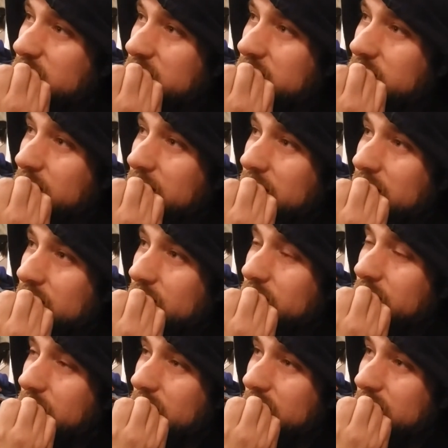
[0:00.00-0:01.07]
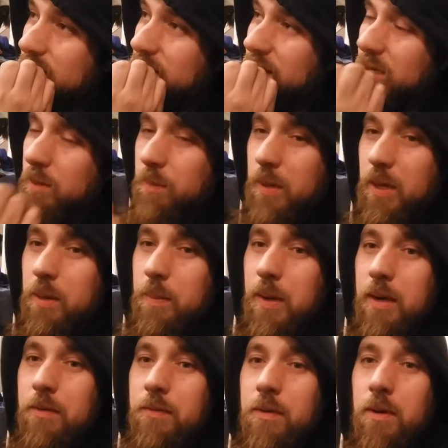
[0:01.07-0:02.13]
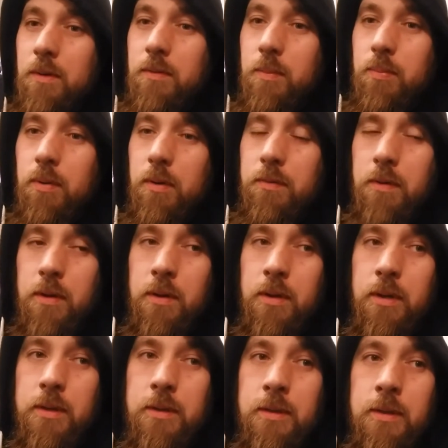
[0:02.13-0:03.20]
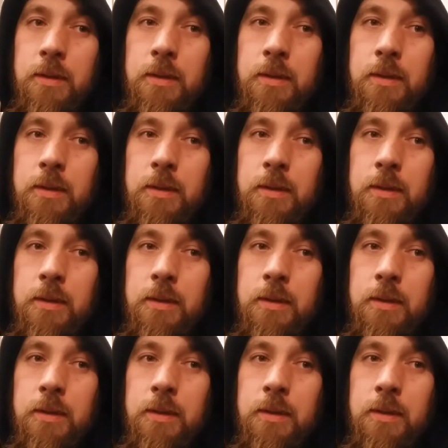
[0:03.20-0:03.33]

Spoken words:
With 12, I can make about a 5 profit on it,